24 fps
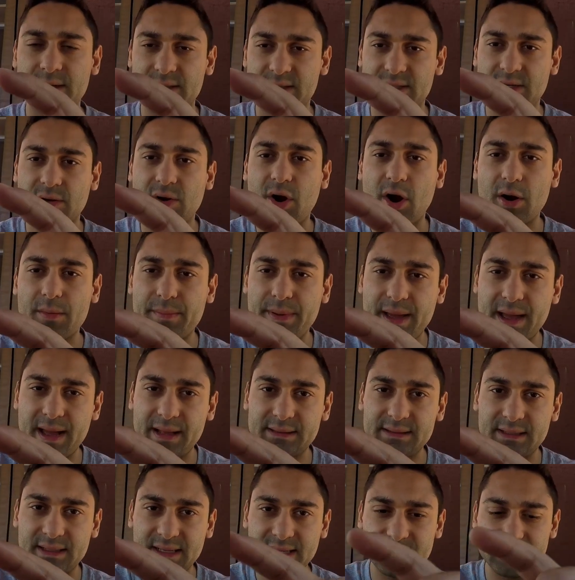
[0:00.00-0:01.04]
cigar
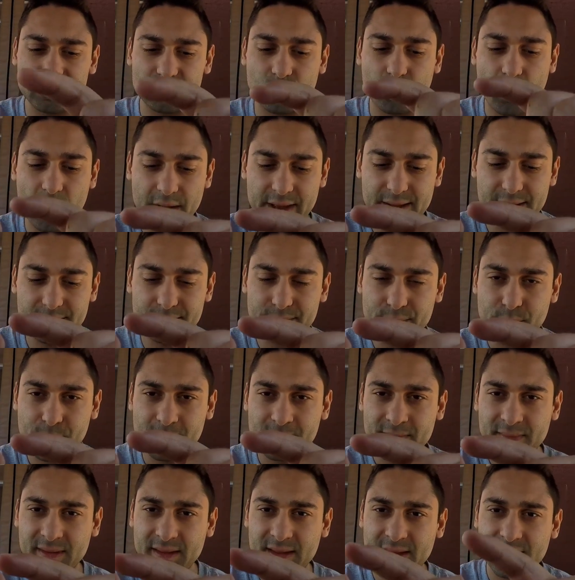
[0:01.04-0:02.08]
band is white,
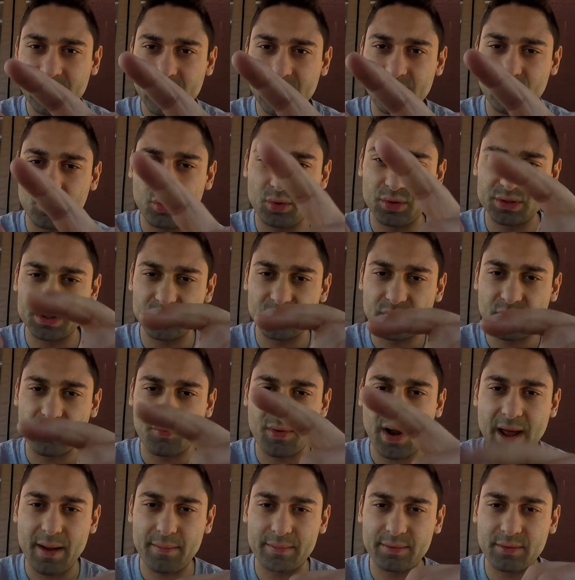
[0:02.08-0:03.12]
and also the
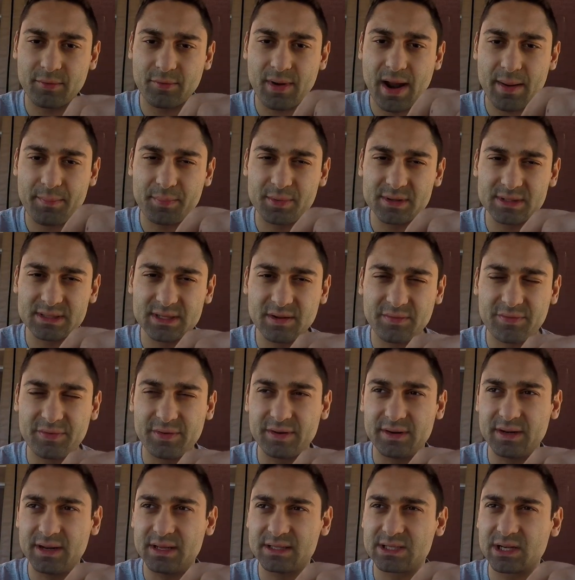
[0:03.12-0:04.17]
wrapper is
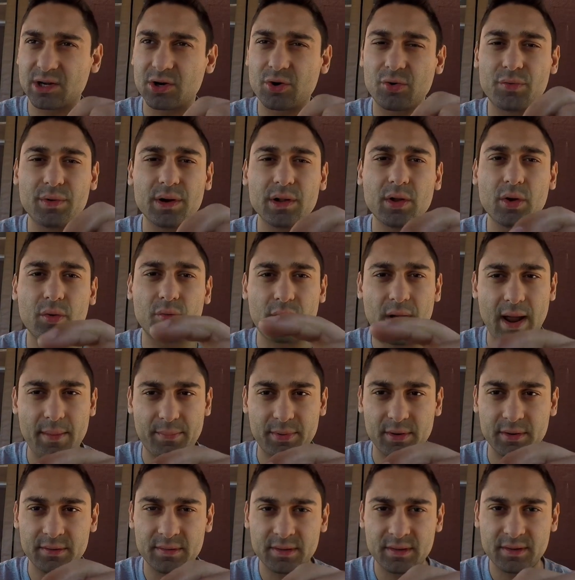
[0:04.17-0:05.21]
different. It's a Carrillo
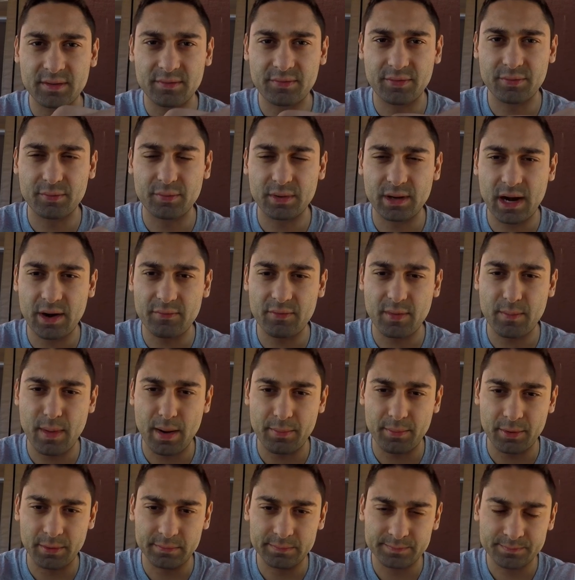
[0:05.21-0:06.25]
wrapper, from what I
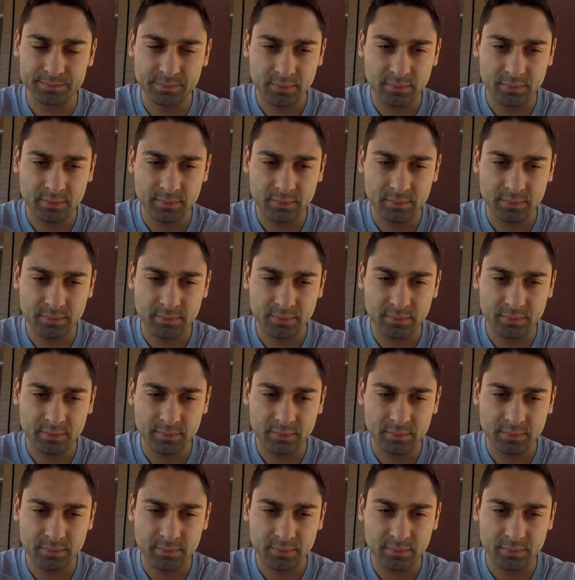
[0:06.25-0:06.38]
remember.